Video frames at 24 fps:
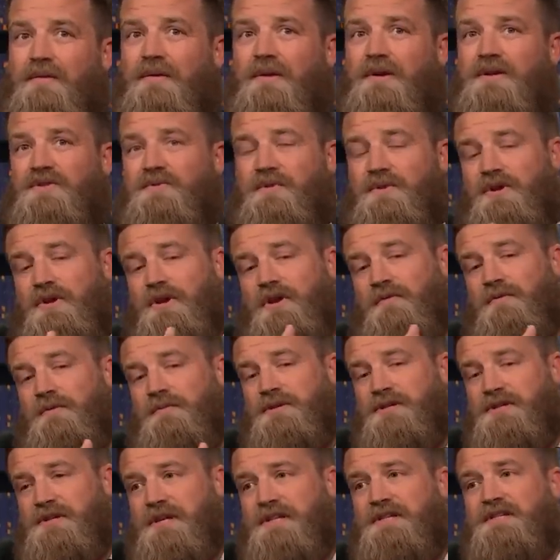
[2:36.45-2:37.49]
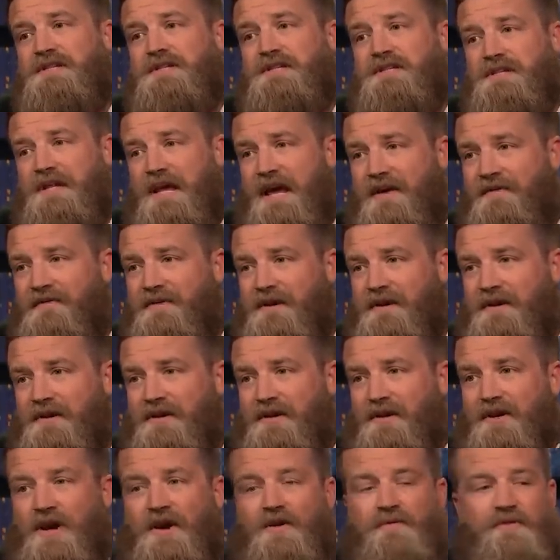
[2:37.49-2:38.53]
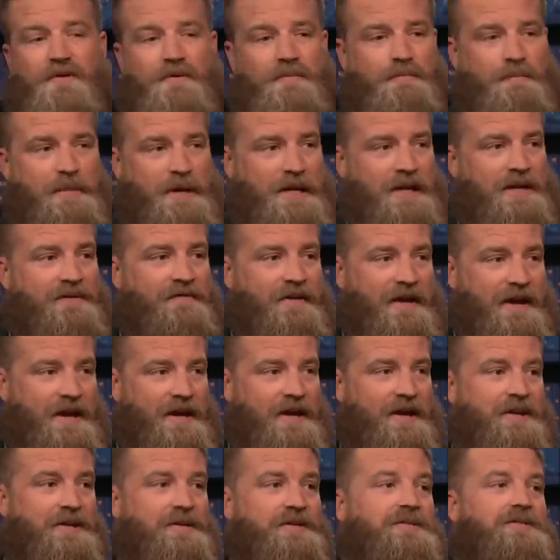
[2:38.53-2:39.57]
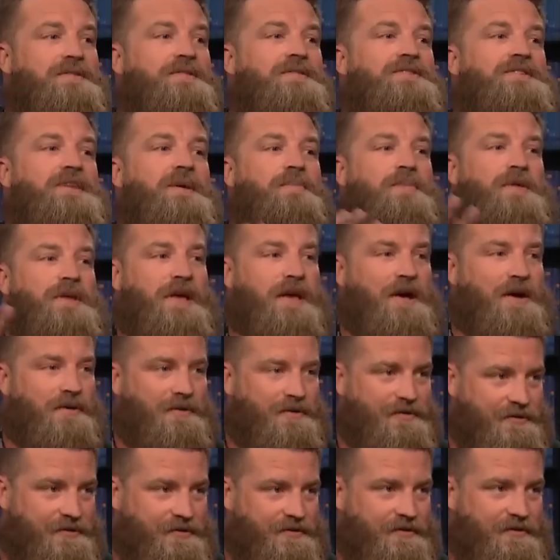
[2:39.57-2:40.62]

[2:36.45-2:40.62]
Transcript: Because when you go from 6 to 7, you go from minivan to something else.